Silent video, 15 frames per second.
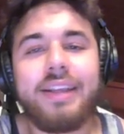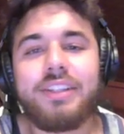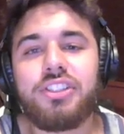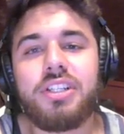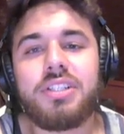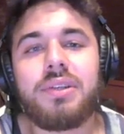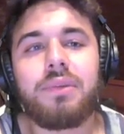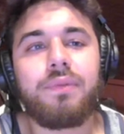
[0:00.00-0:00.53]

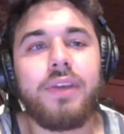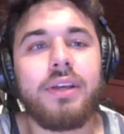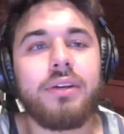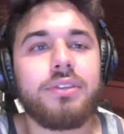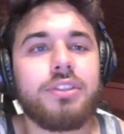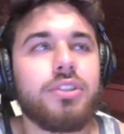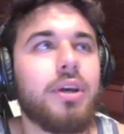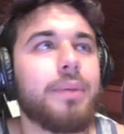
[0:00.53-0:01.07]
Justin
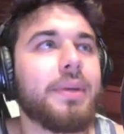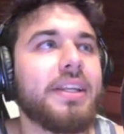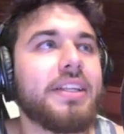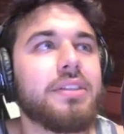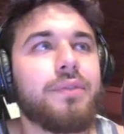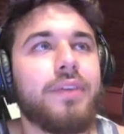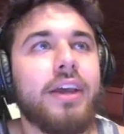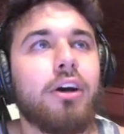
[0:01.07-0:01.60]
Fields. So I mean,
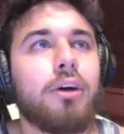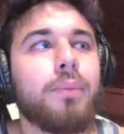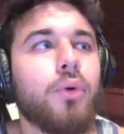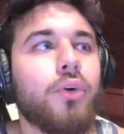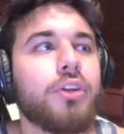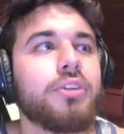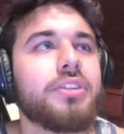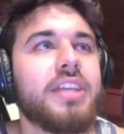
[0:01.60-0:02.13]
he's
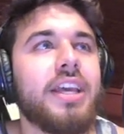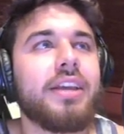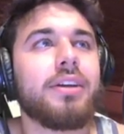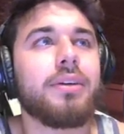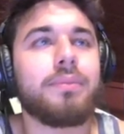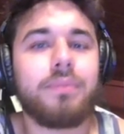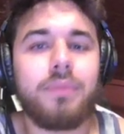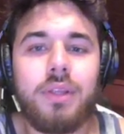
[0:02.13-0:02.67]
available and you take
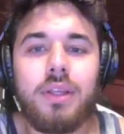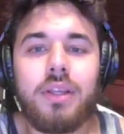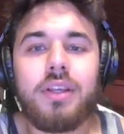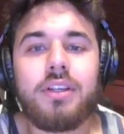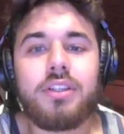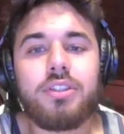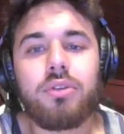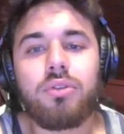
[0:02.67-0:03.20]
him.
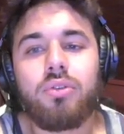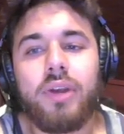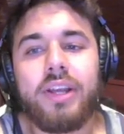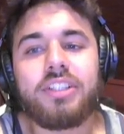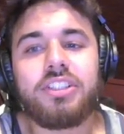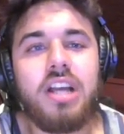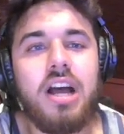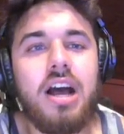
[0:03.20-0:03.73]
So
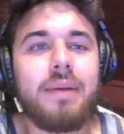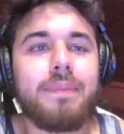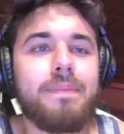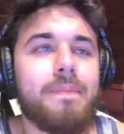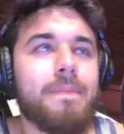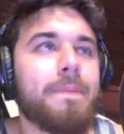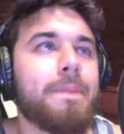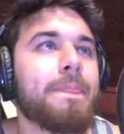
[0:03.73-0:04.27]
great job.
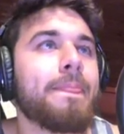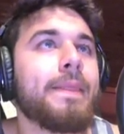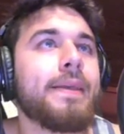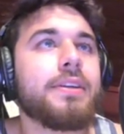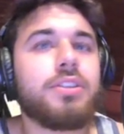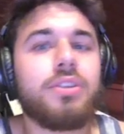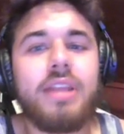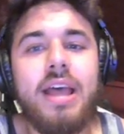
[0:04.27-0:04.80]

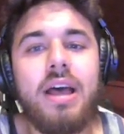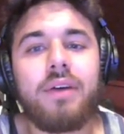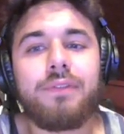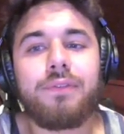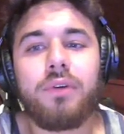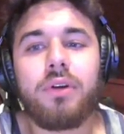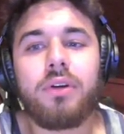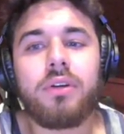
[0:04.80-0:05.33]
So now
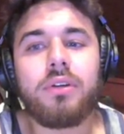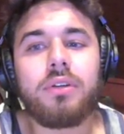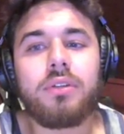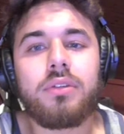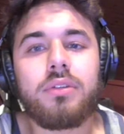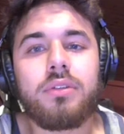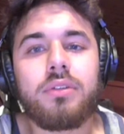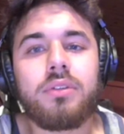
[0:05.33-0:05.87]
for
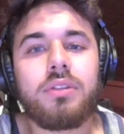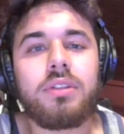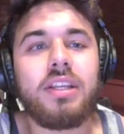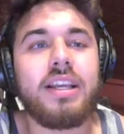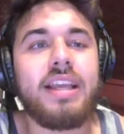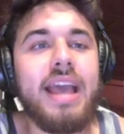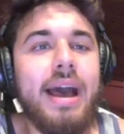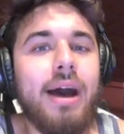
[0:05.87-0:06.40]

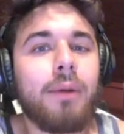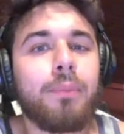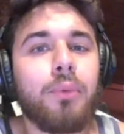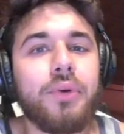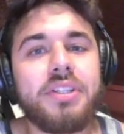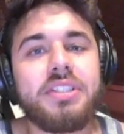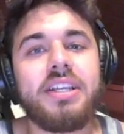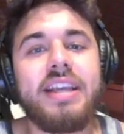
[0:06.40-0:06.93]
the
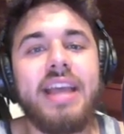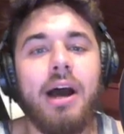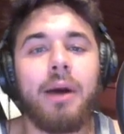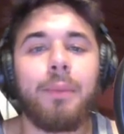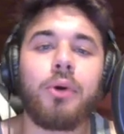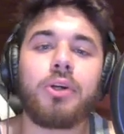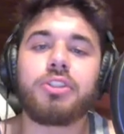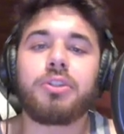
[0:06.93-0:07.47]
Cowboys
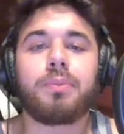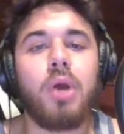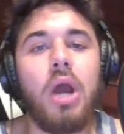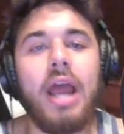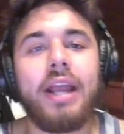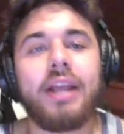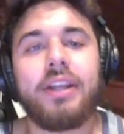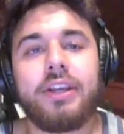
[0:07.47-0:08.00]
are
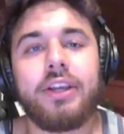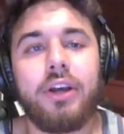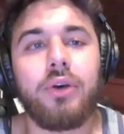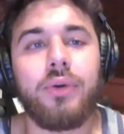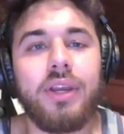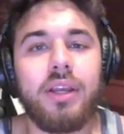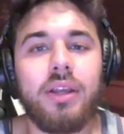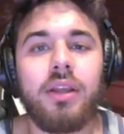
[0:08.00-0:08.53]
probably going to
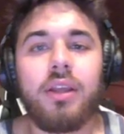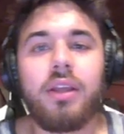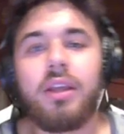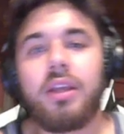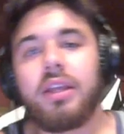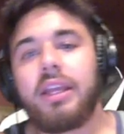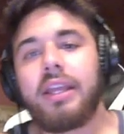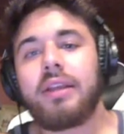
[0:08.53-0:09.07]
go.
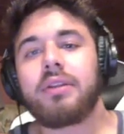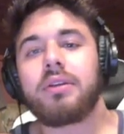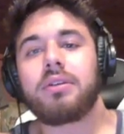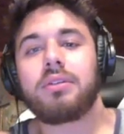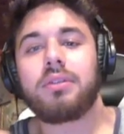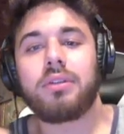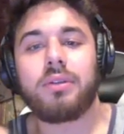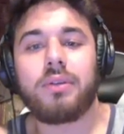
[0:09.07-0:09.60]

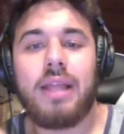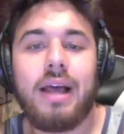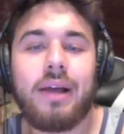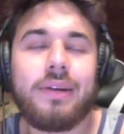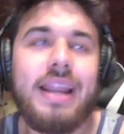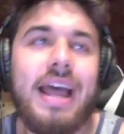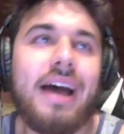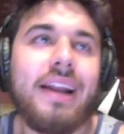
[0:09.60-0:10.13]
Either
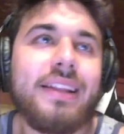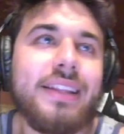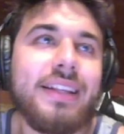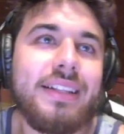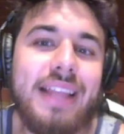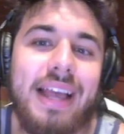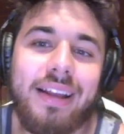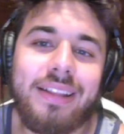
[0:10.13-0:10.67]
now that
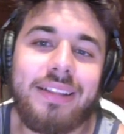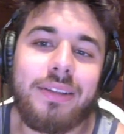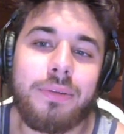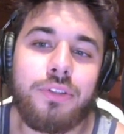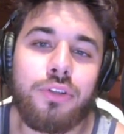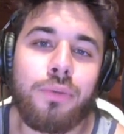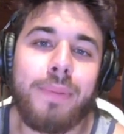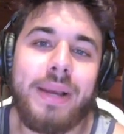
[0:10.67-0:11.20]
the
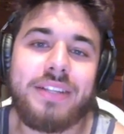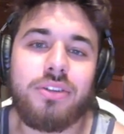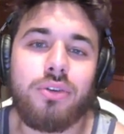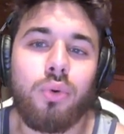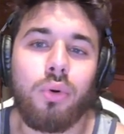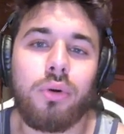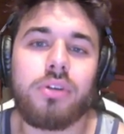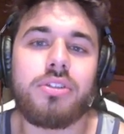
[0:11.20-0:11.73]
2 best
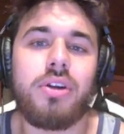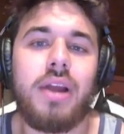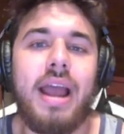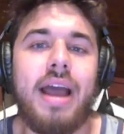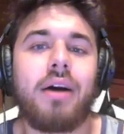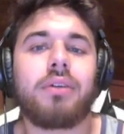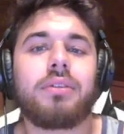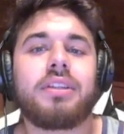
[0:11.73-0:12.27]
corners are
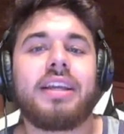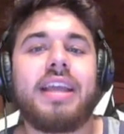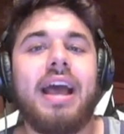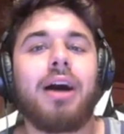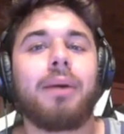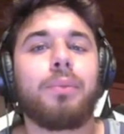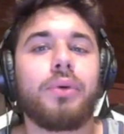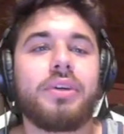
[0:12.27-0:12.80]
out, the
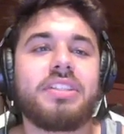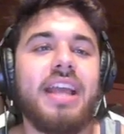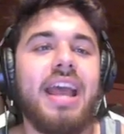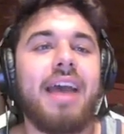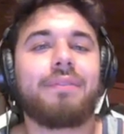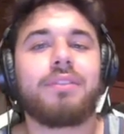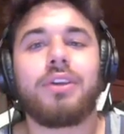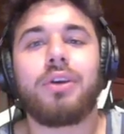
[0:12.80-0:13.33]
Cowboys, they
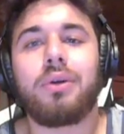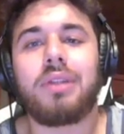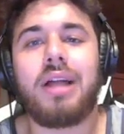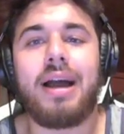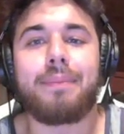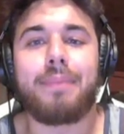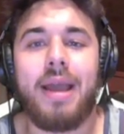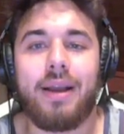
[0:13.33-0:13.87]
have to go
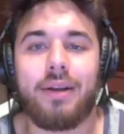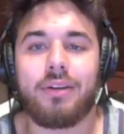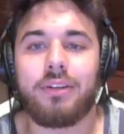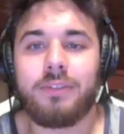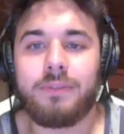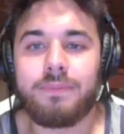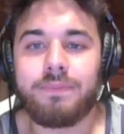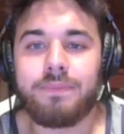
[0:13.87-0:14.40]
linebacker.